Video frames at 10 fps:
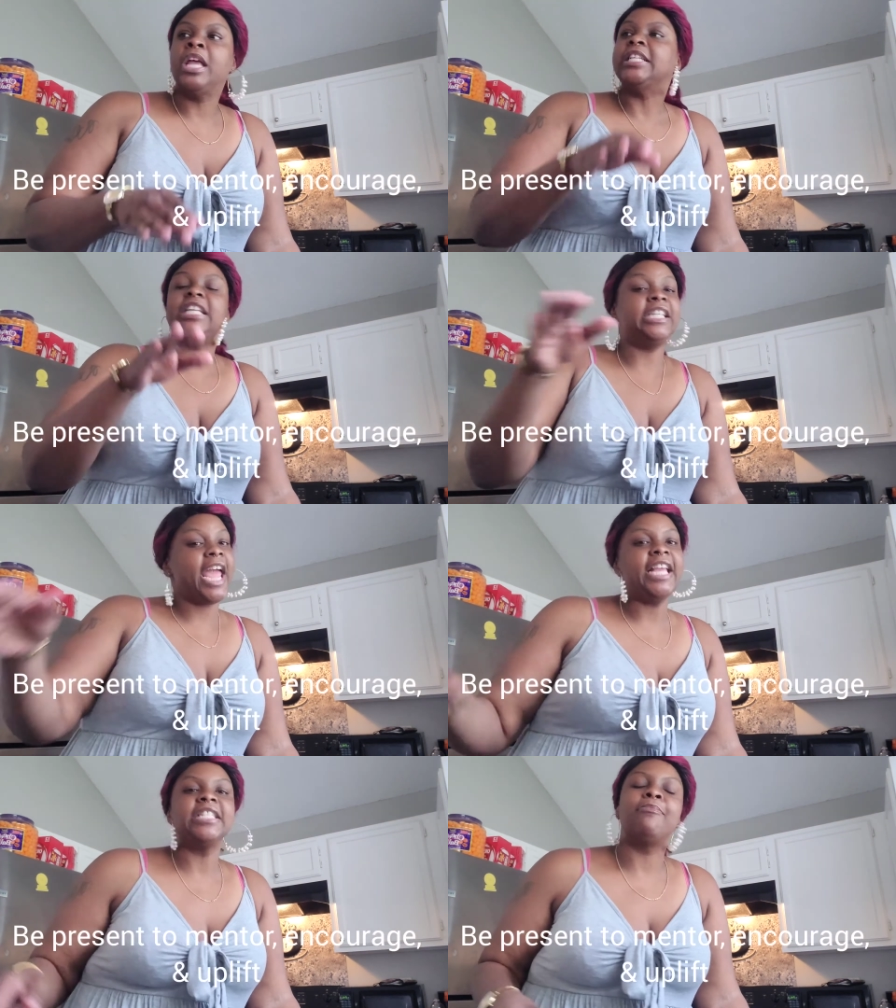
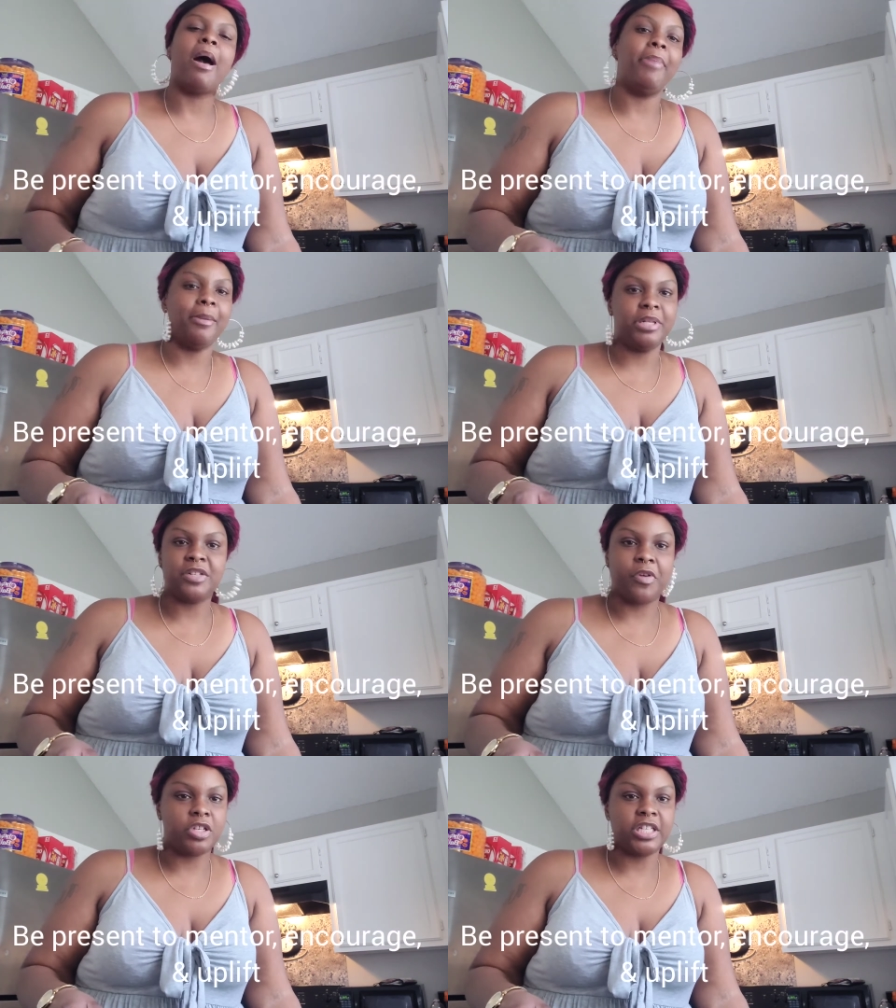Today is my baby's
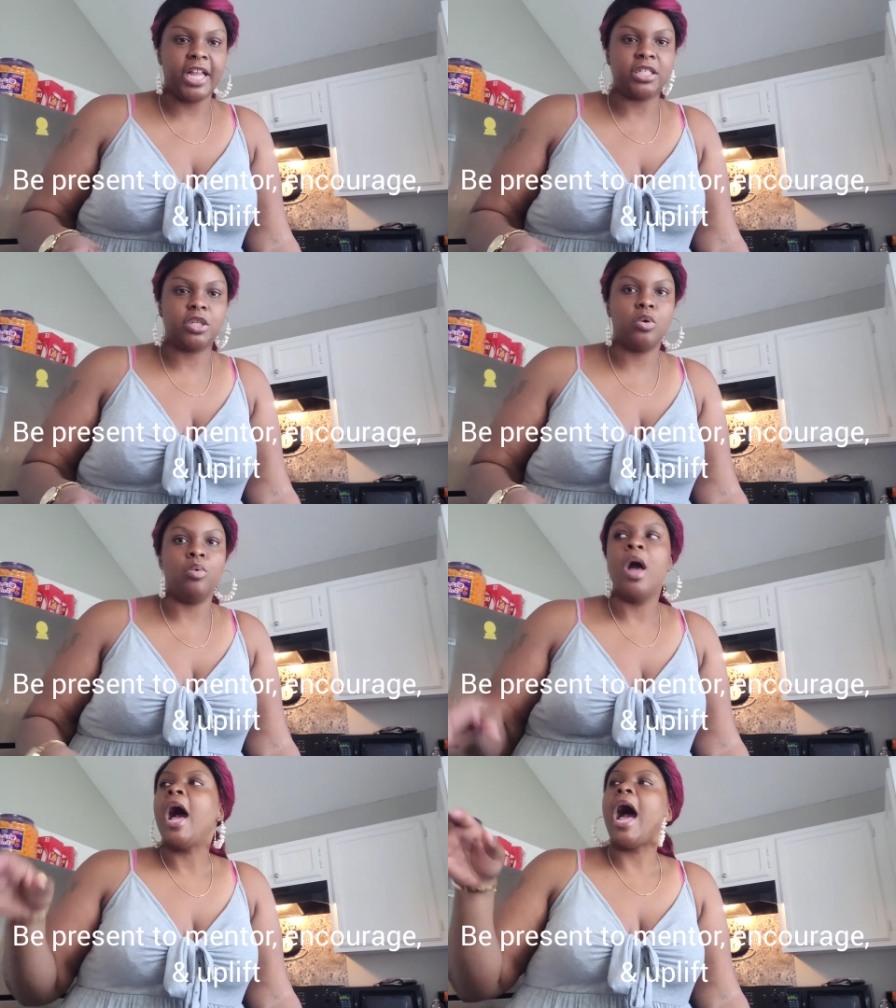first day of
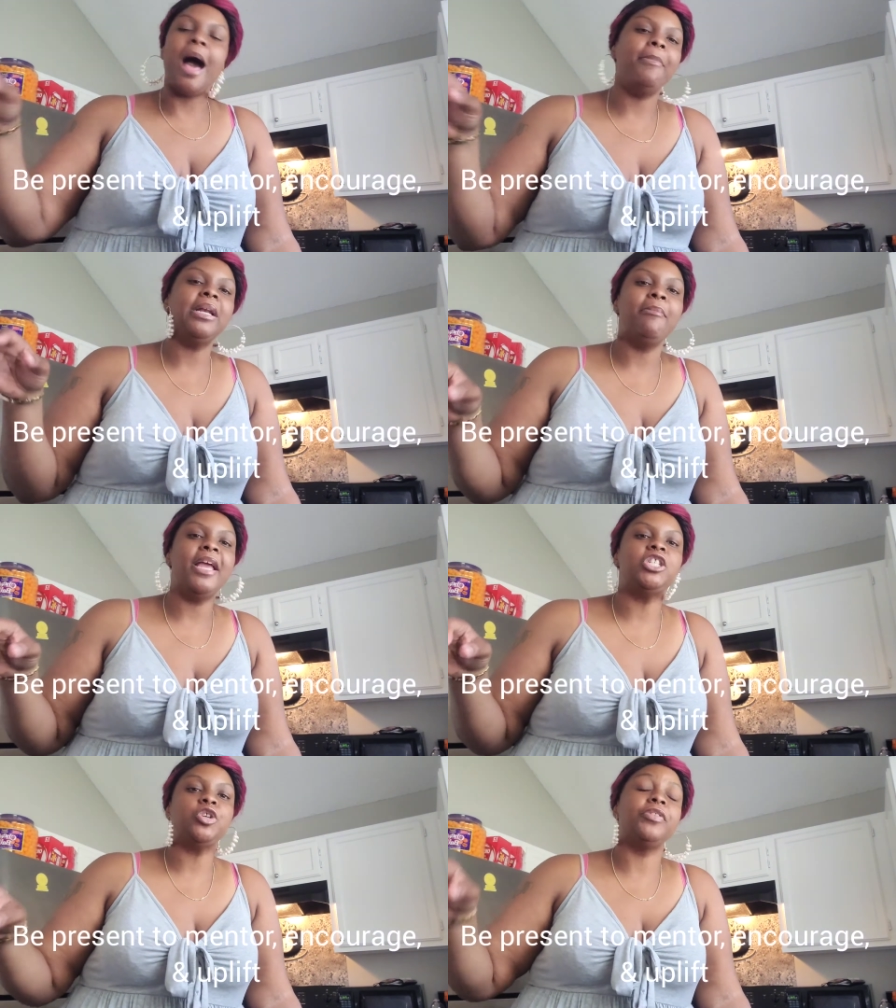school. I'm going to
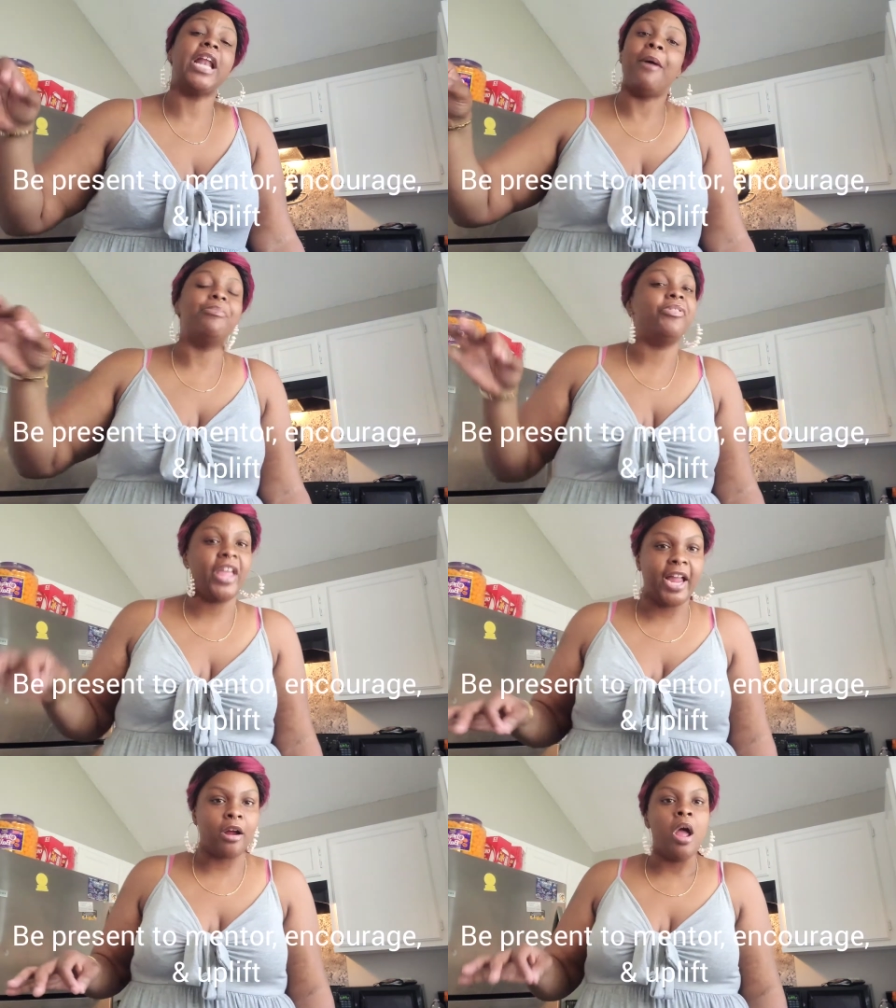make sure that I'm
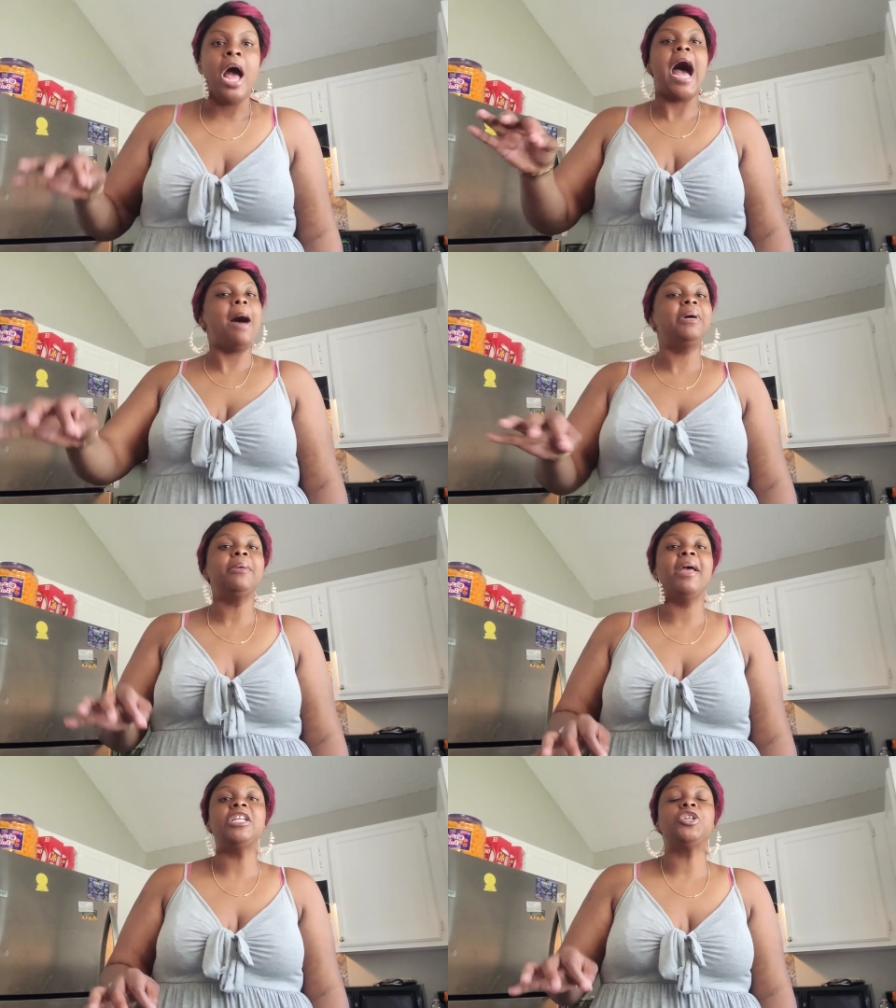there. I'm going to
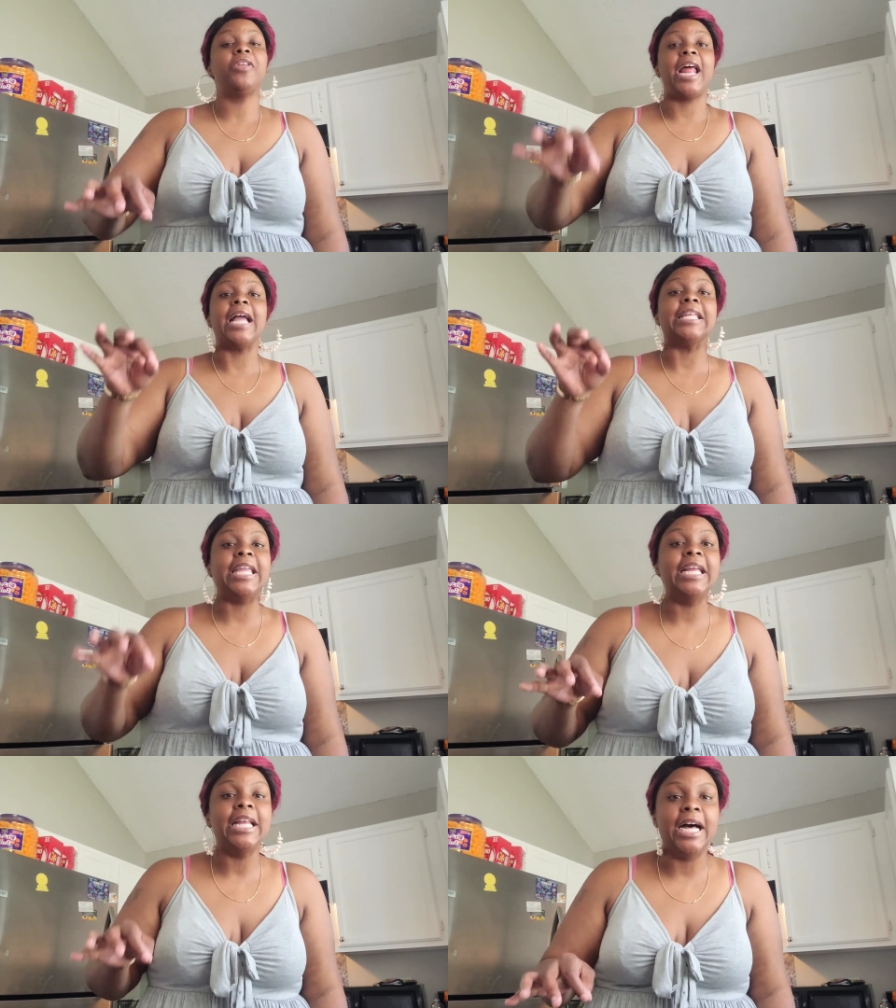make sure that I
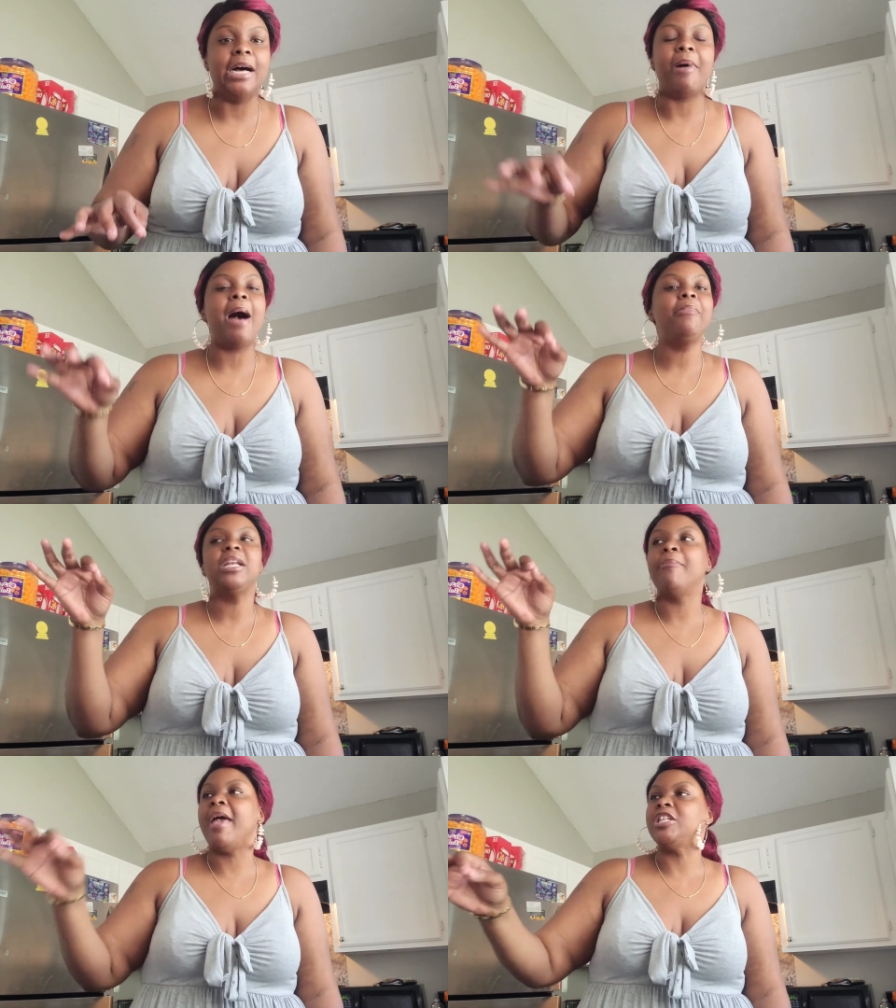get up. I'm going
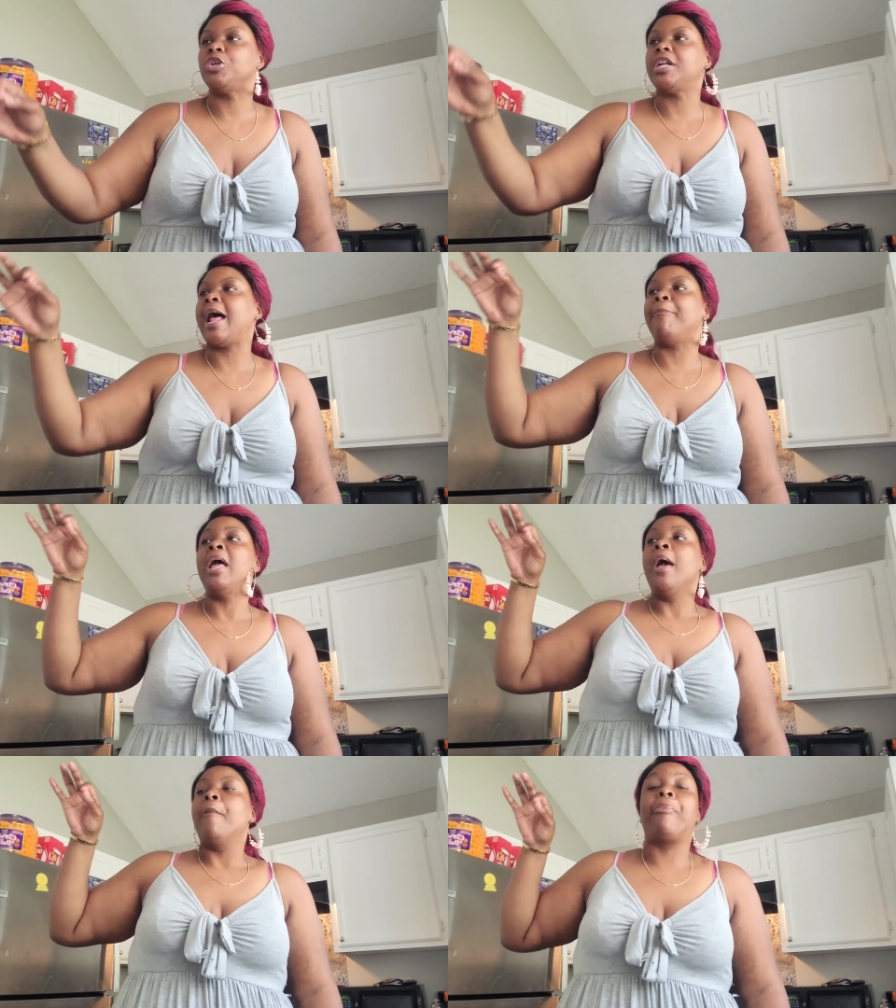to make sure that I'm
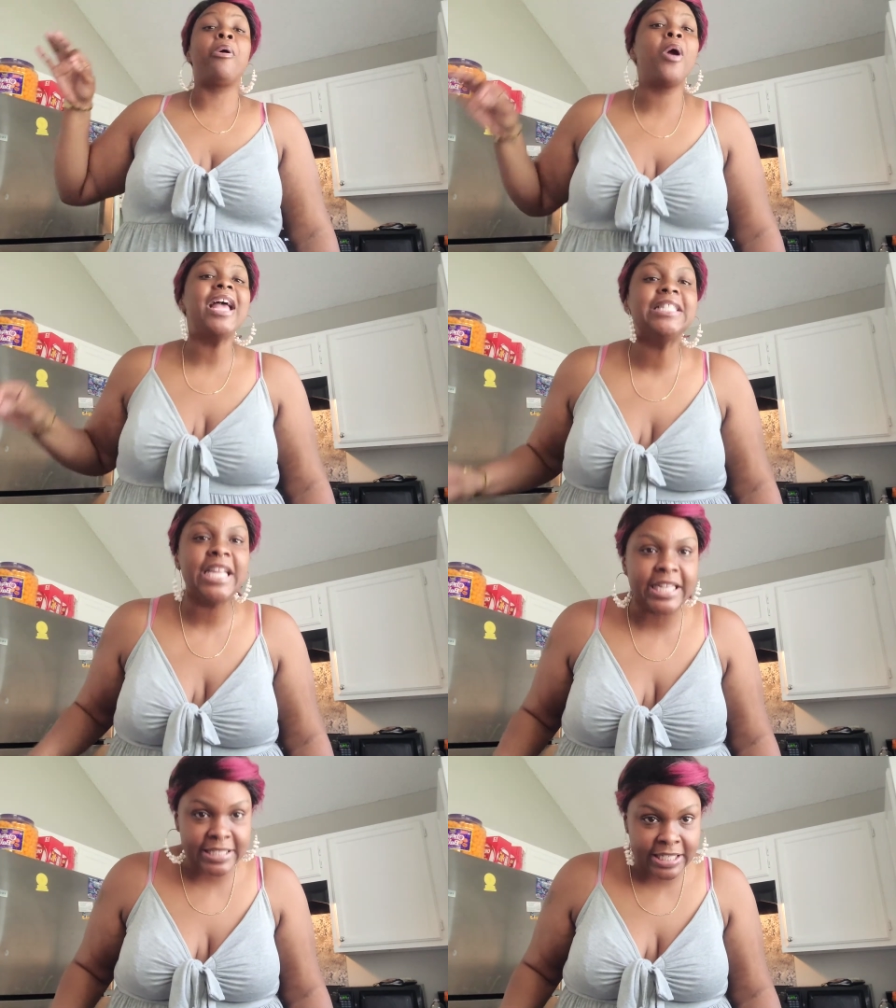
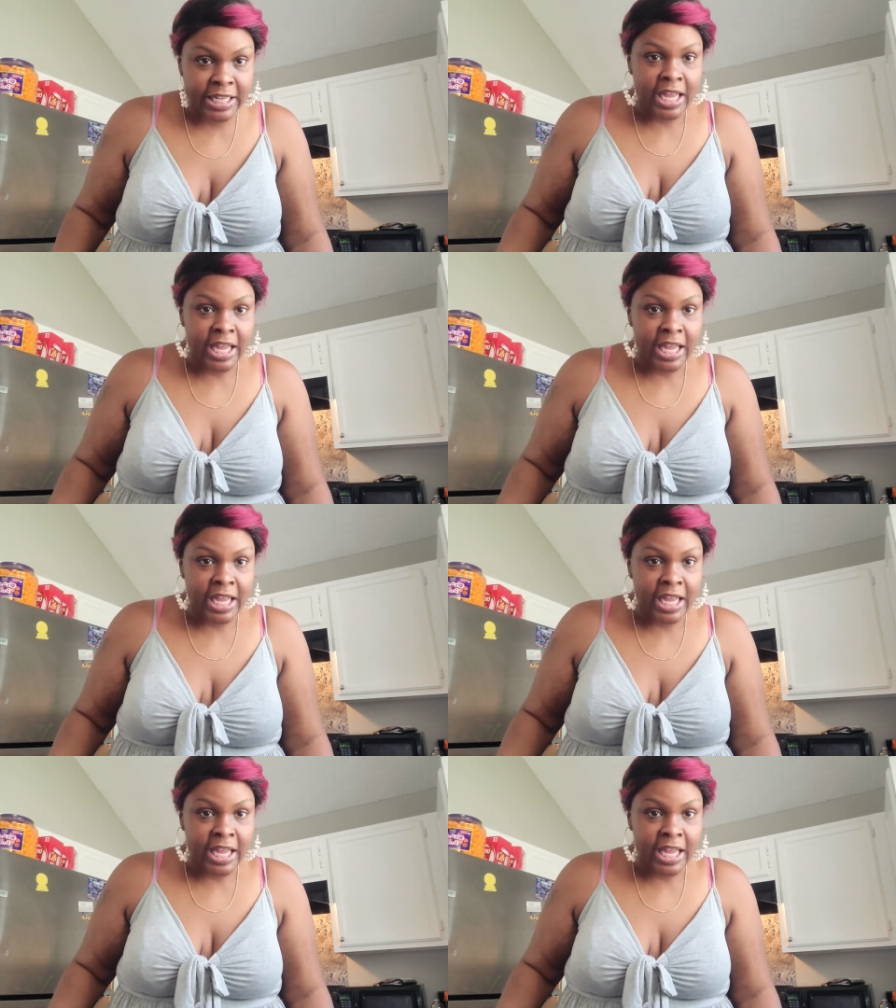present,